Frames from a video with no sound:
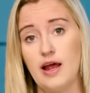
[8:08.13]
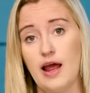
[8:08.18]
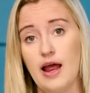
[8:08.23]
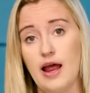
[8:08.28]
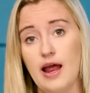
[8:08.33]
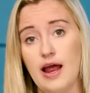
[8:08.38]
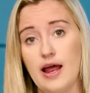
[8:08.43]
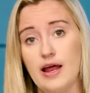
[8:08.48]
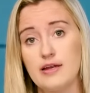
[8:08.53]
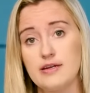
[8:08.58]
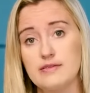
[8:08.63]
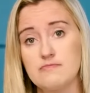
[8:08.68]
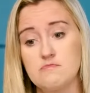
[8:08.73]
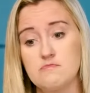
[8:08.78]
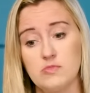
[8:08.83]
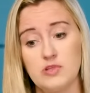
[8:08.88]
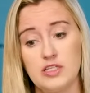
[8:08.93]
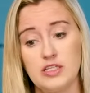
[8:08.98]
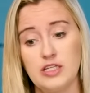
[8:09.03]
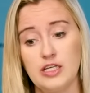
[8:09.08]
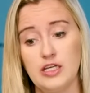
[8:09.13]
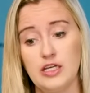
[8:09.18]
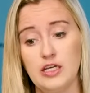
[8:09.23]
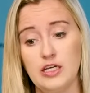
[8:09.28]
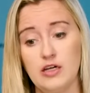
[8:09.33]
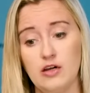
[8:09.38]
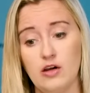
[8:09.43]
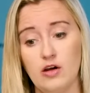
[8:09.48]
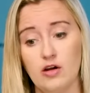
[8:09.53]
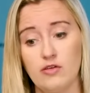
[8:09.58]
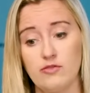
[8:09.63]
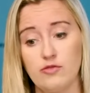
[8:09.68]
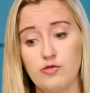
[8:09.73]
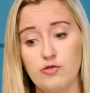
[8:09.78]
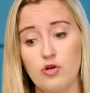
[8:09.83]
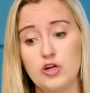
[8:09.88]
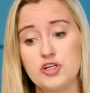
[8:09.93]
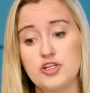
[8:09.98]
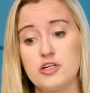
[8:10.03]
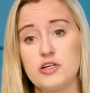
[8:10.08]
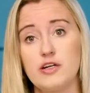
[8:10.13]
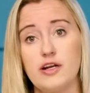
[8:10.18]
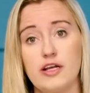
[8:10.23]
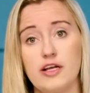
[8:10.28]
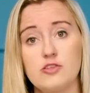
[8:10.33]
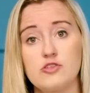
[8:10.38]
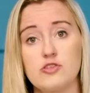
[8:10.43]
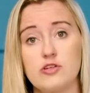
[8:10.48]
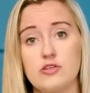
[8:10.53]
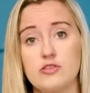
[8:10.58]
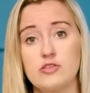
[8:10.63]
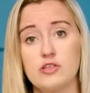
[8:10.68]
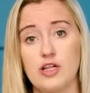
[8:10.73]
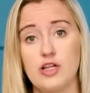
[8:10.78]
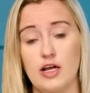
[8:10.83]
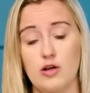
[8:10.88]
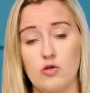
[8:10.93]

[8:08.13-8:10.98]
And the unfortunate answer to that